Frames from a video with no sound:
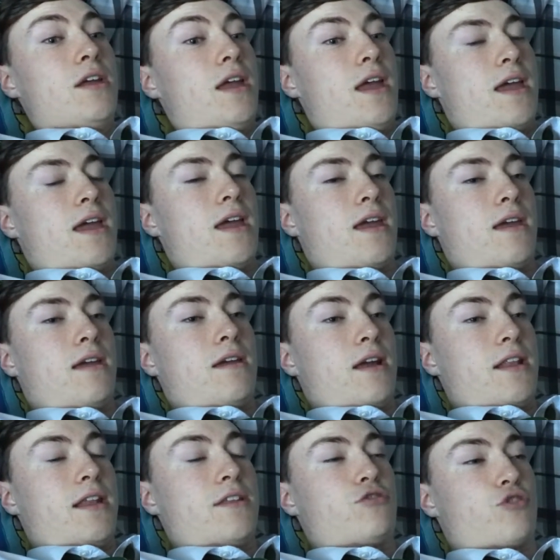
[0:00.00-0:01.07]

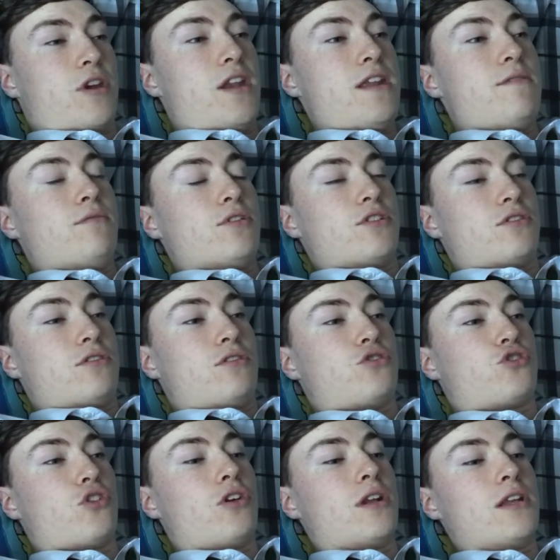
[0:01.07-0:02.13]
And then Trini was
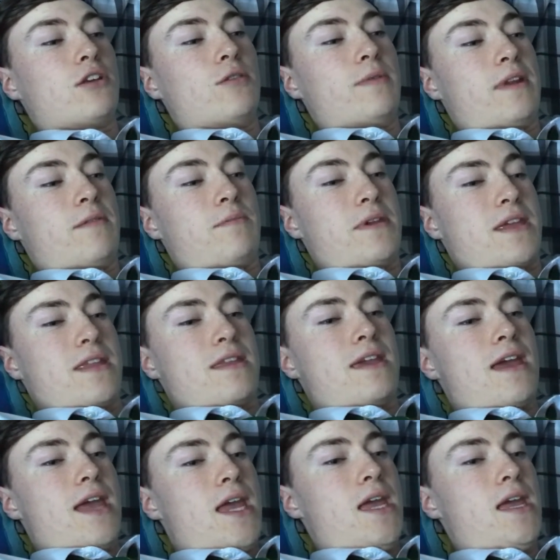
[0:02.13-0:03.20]
struggling coming out being
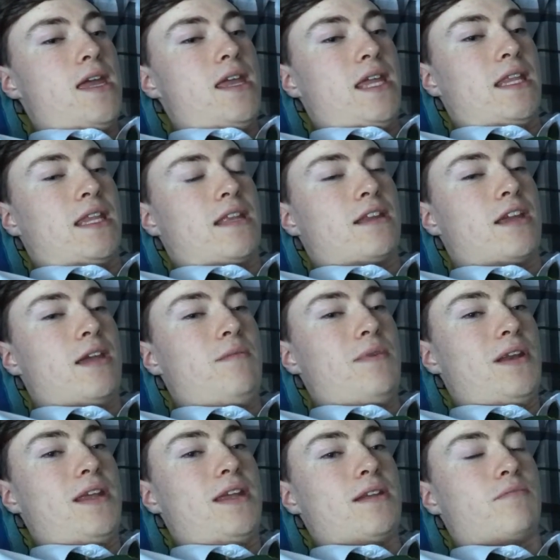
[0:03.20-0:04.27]
gay, and then
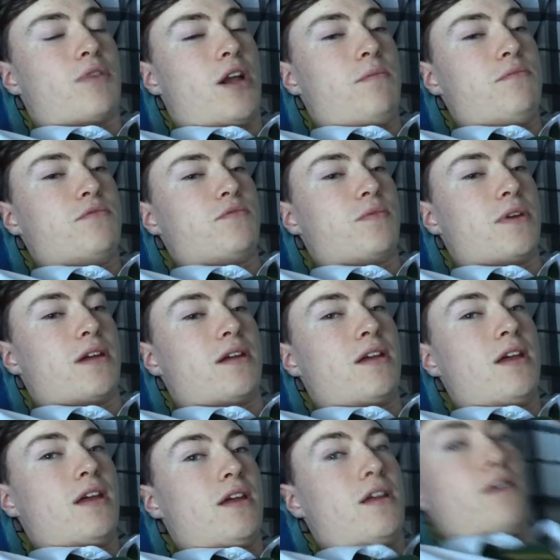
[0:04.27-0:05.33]
Kimberly had problems with
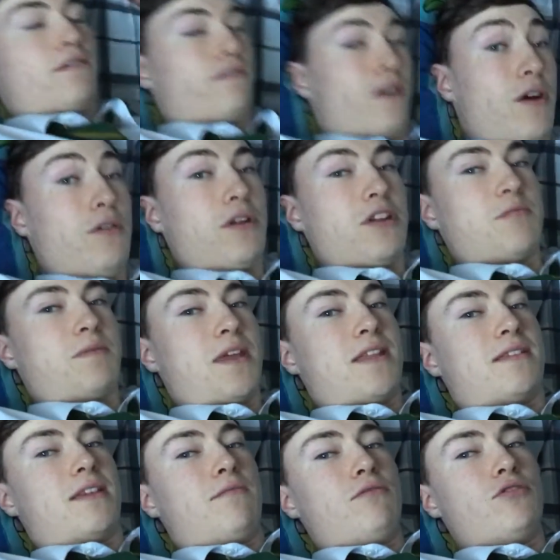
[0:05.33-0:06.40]
photos being...
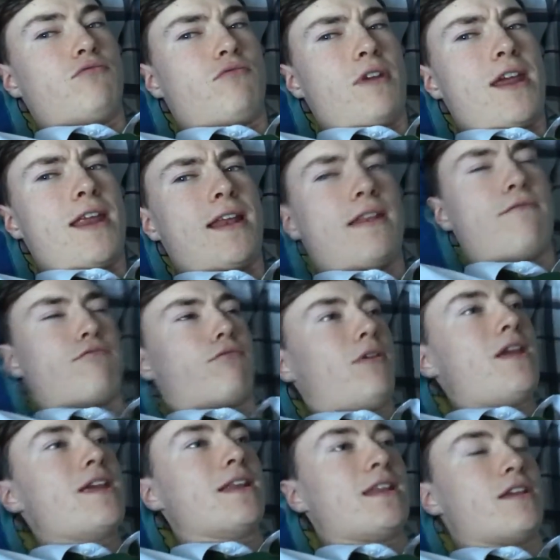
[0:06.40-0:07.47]
It was really,
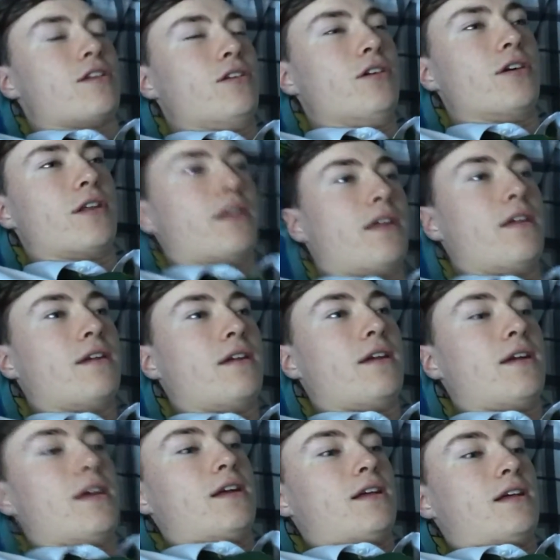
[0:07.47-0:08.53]
really good.
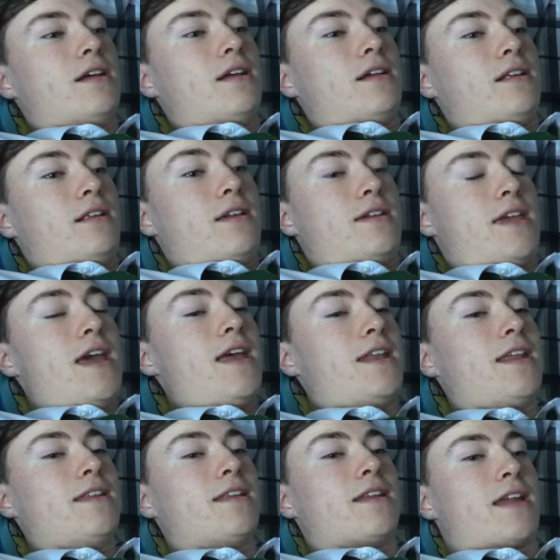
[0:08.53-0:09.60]
Like, getting
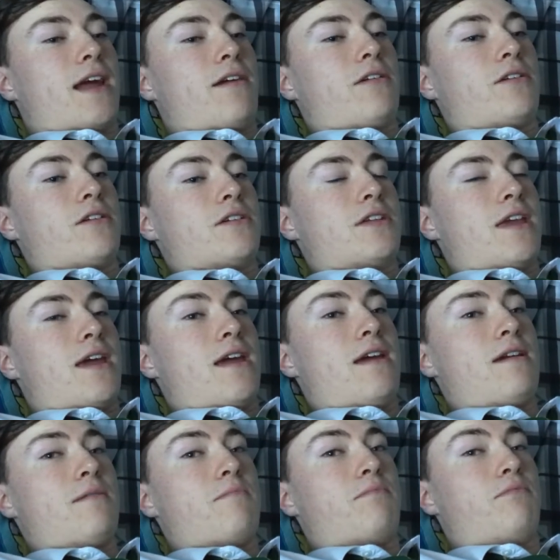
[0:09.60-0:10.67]
into the characters,
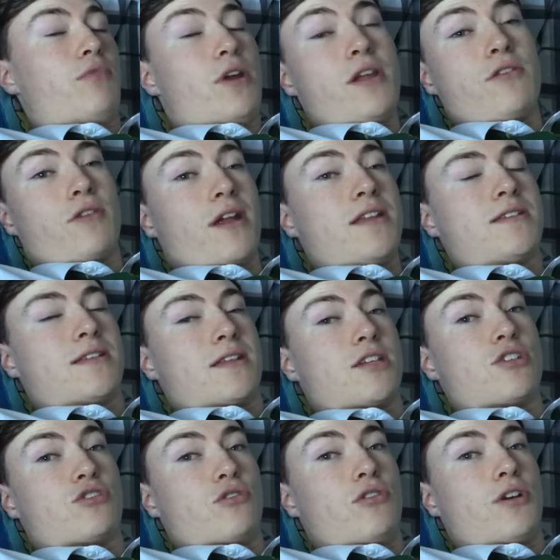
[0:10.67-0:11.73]
Bryan Cranston
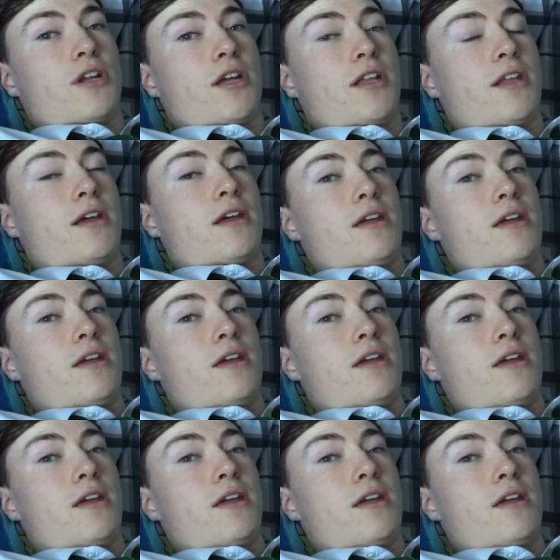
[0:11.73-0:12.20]
as Zordon,